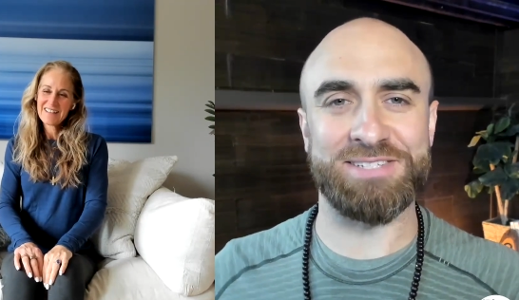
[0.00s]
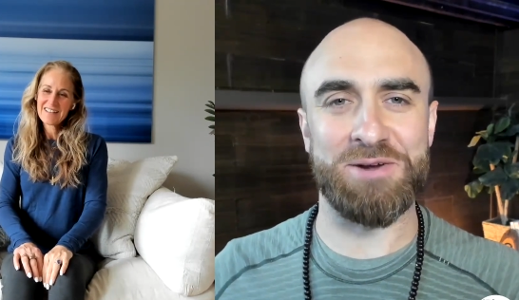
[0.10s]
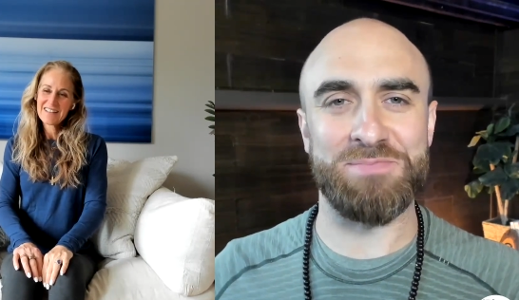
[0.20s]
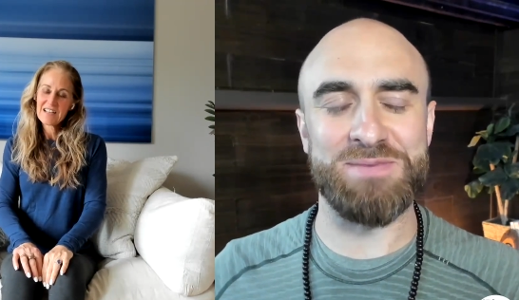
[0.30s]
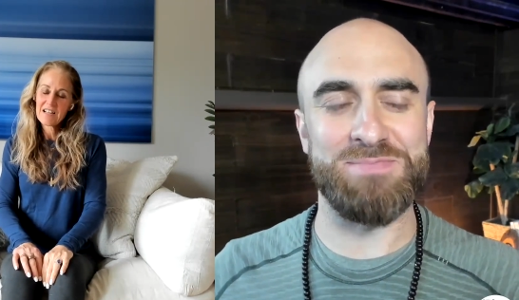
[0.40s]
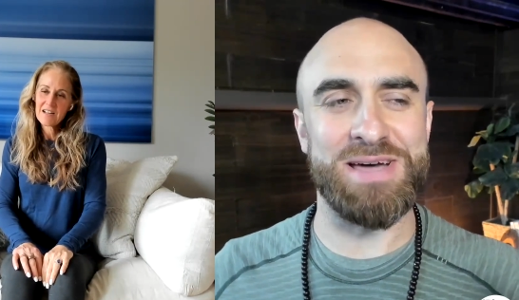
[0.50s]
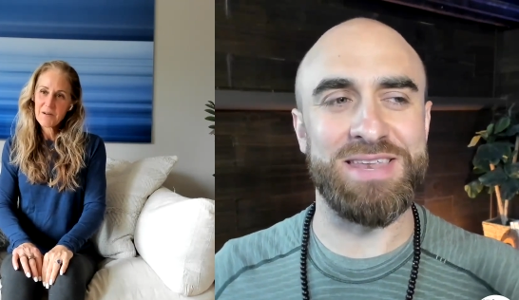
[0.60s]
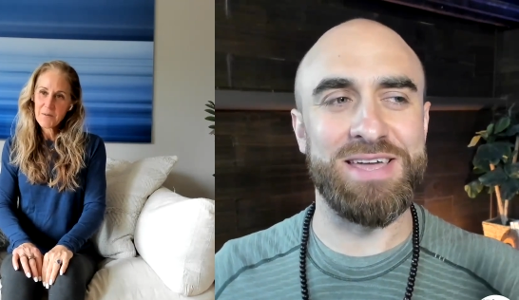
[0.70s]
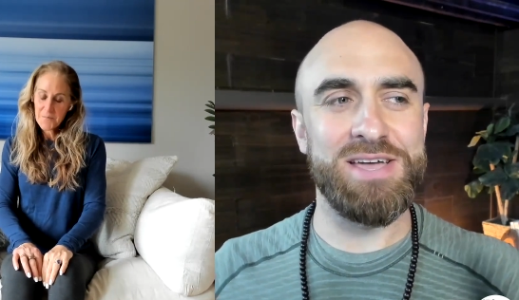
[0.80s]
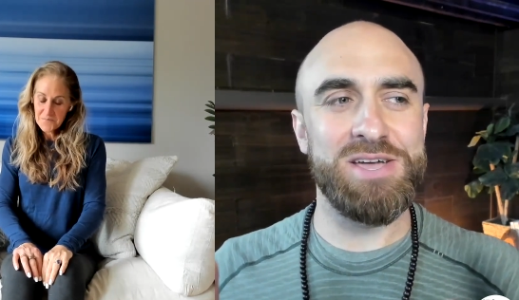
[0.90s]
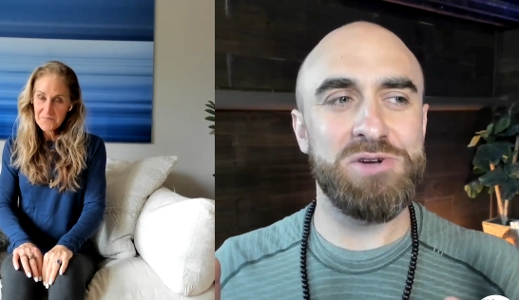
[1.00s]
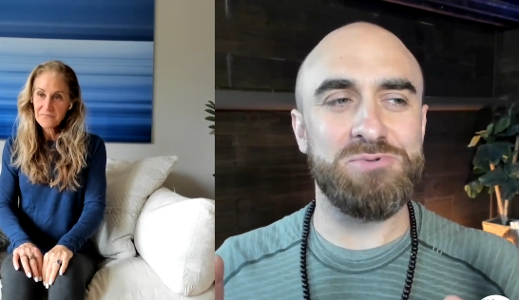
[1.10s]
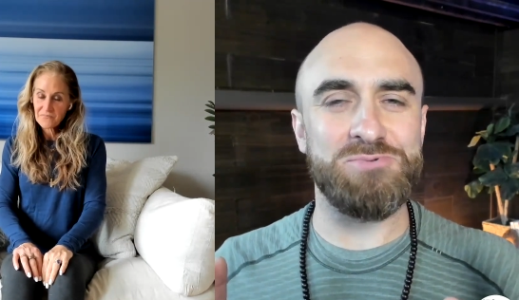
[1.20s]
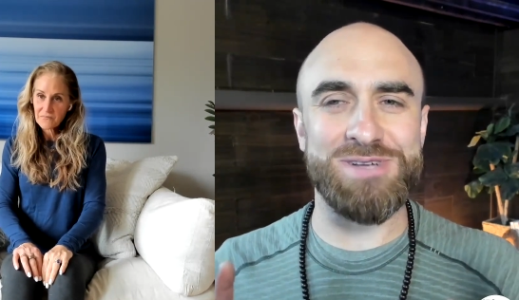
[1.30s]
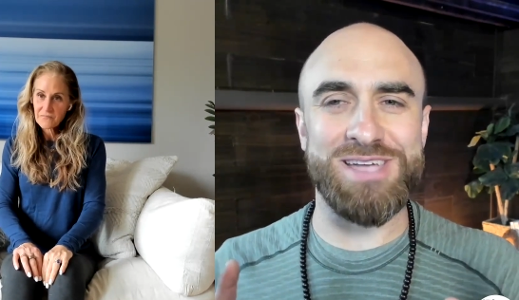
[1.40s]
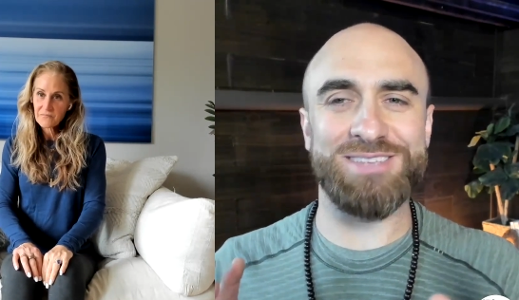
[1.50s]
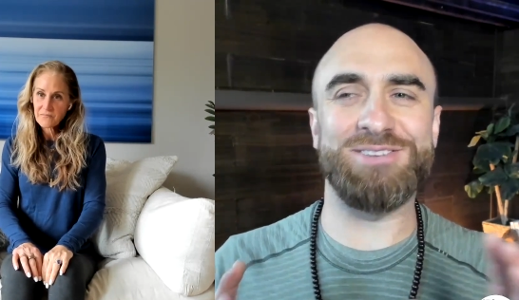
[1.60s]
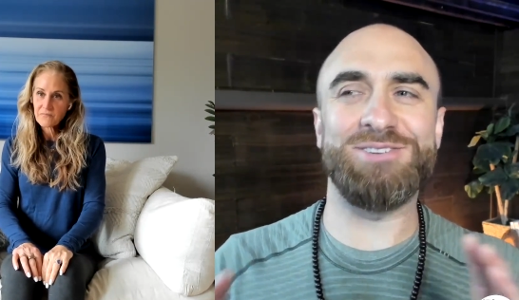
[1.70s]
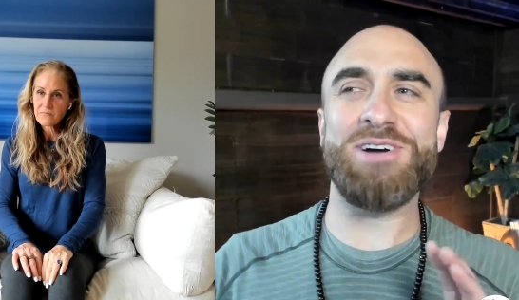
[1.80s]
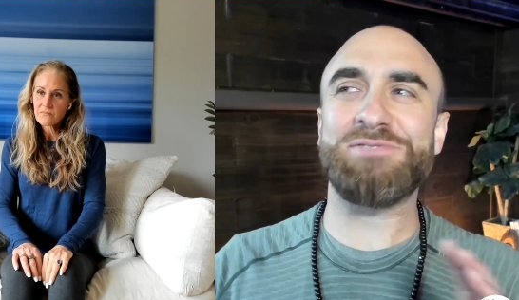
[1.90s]
Speaker 1: therapy, but you
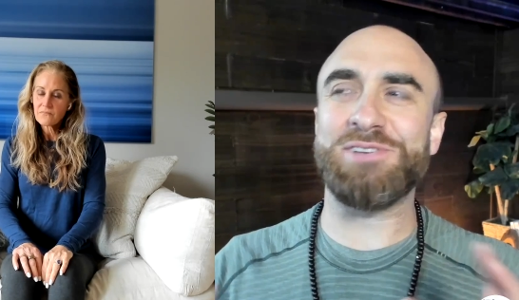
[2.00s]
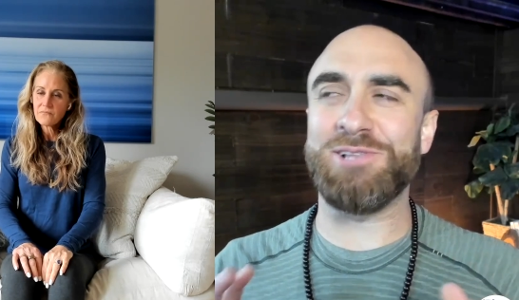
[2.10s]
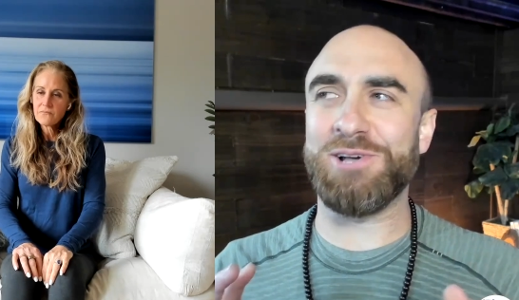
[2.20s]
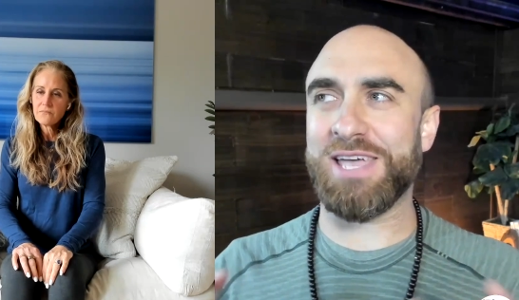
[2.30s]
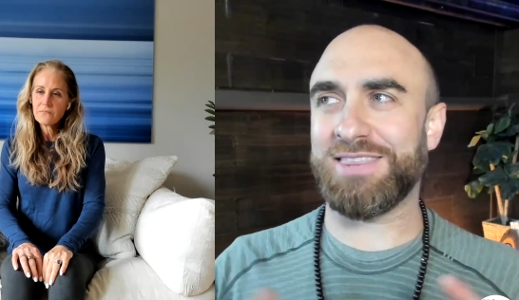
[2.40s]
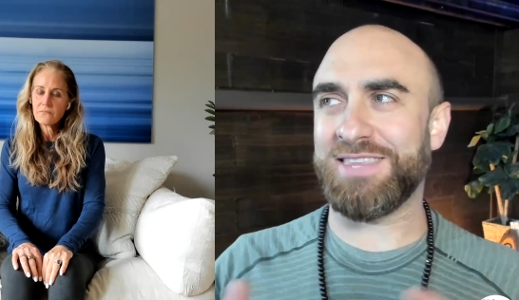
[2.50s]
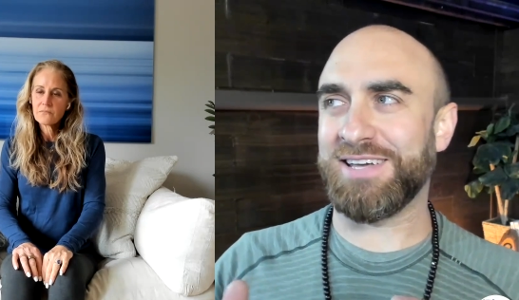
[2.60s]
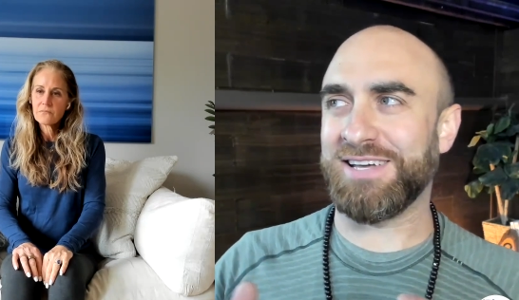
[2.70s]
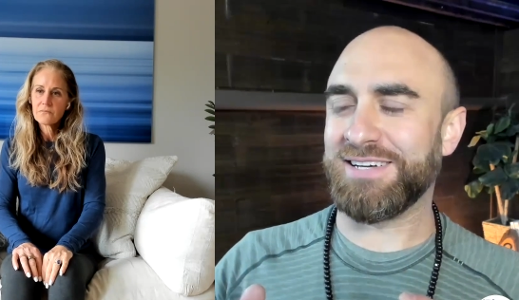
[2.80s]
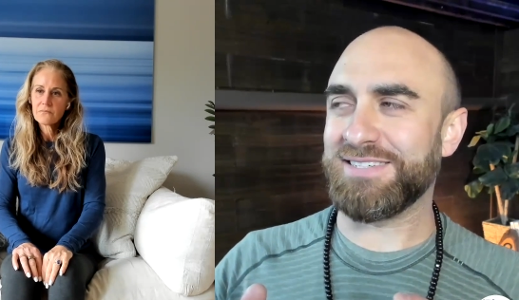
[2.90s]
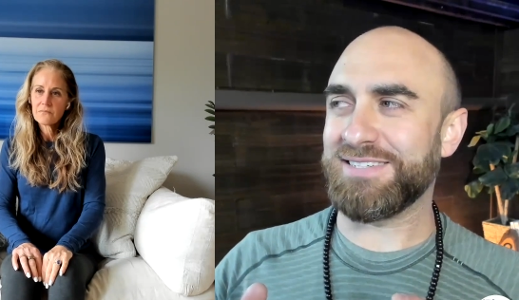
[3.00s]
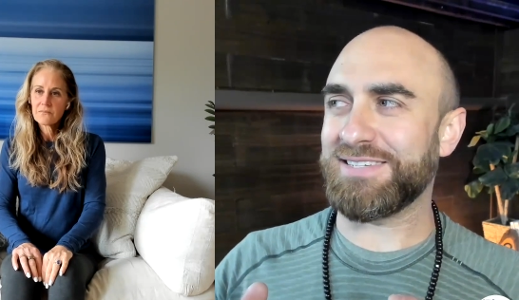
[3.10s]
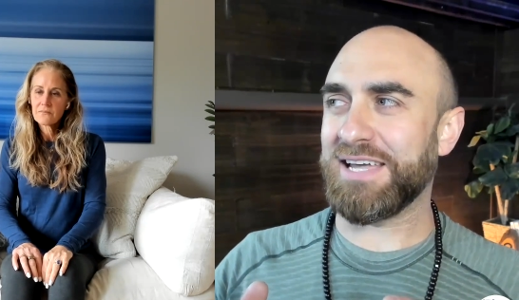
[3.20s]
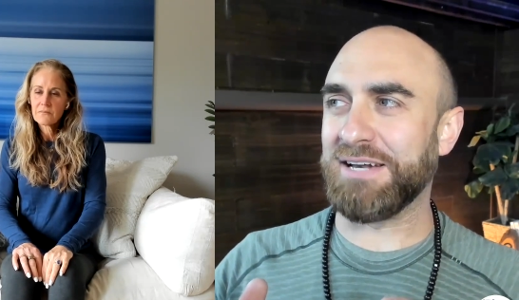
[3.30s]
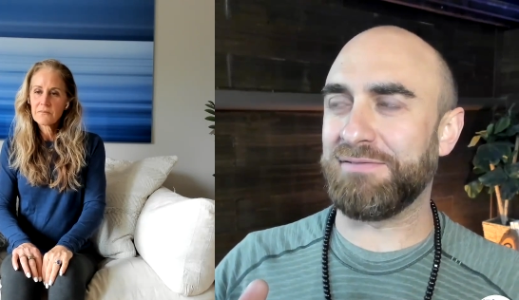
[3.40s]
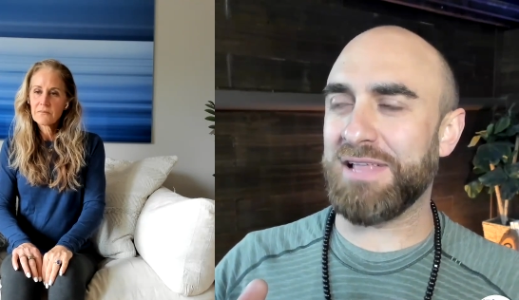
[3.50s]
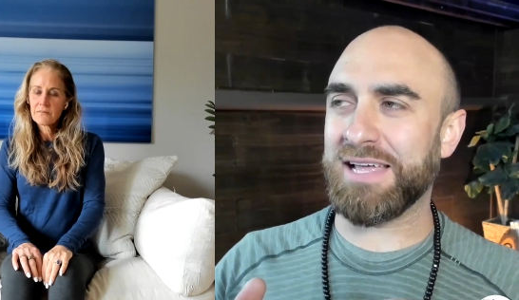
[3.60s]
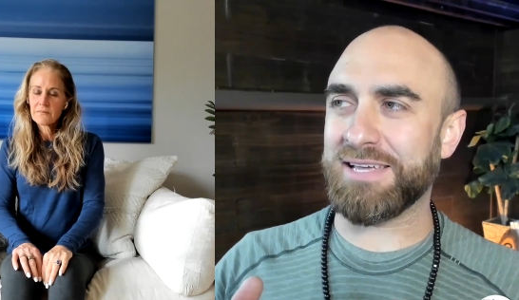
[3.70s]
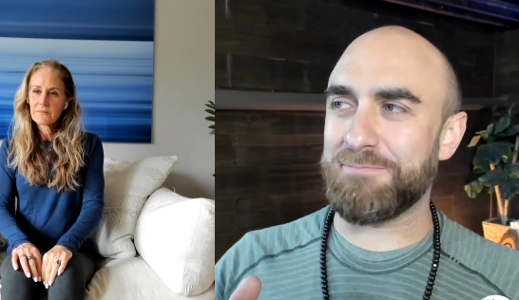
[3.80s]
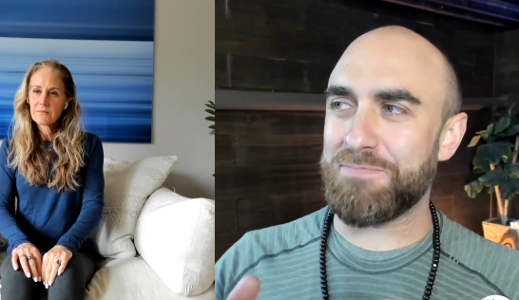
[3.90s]
do have to look at the kind of like